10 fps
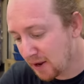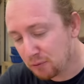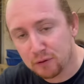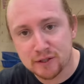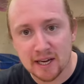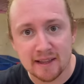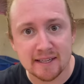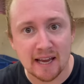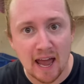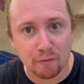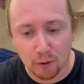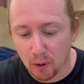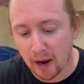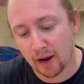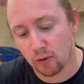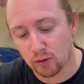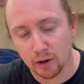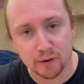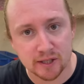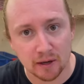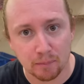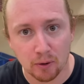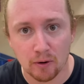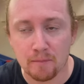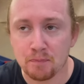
we've seen this everywhere all over Singapore.